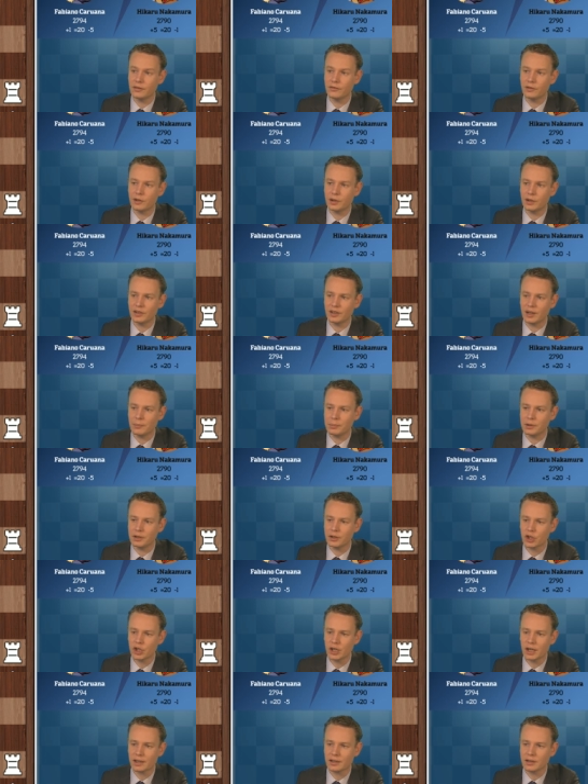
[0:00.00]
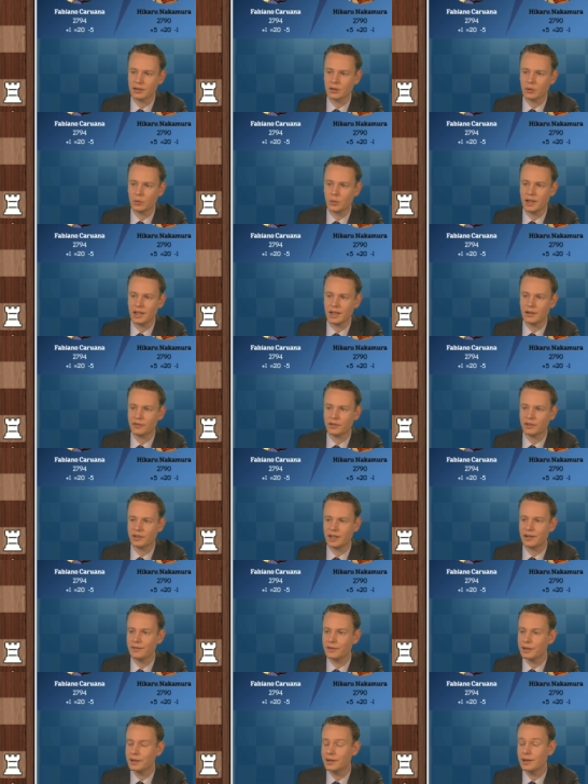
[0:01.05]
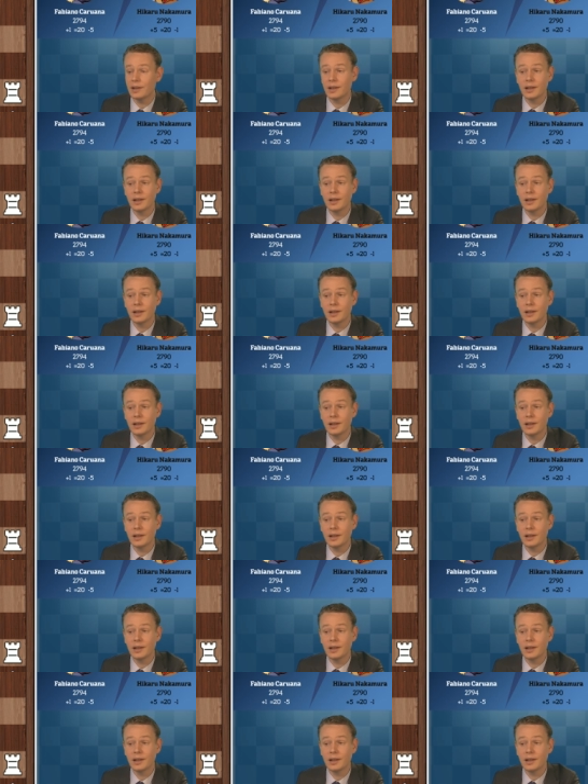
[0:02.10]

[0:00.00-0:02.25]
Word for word: For example, check, queen f7,